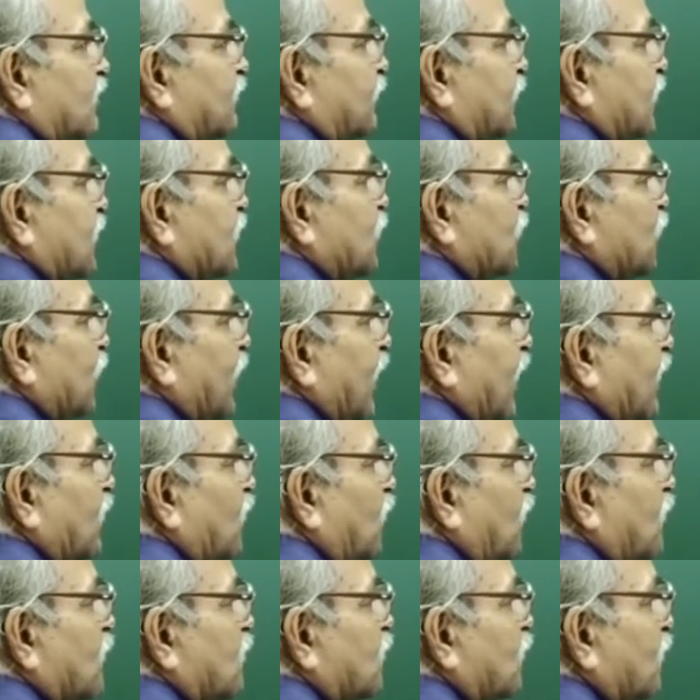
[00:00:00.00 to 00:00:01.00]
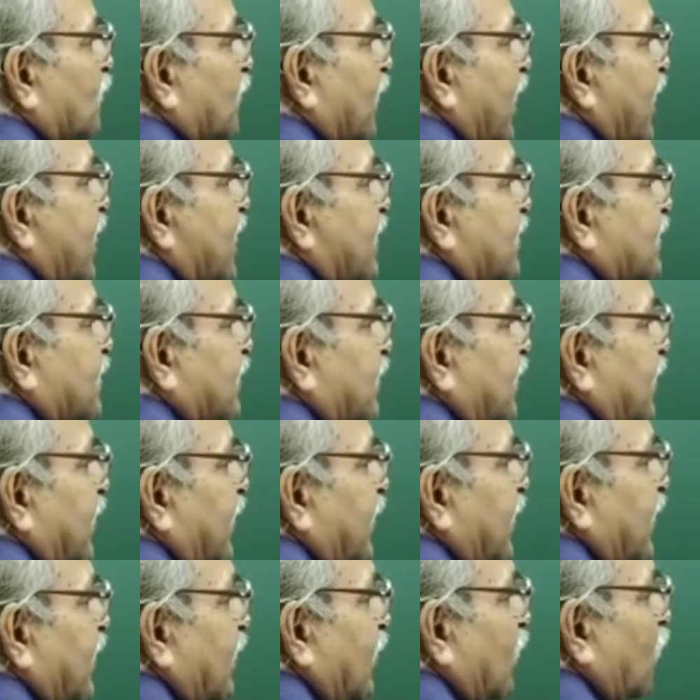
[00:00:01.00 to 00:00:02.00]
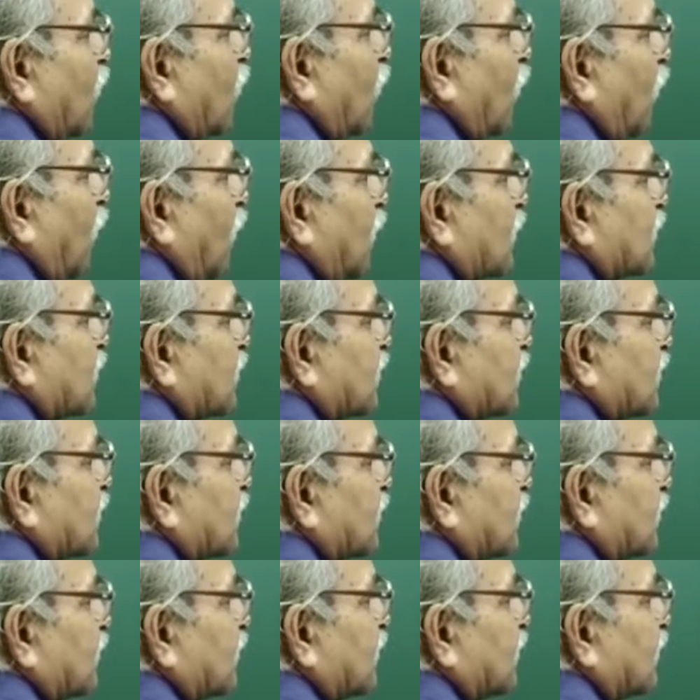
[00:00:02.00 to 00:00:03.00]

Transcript: which you can also write a cos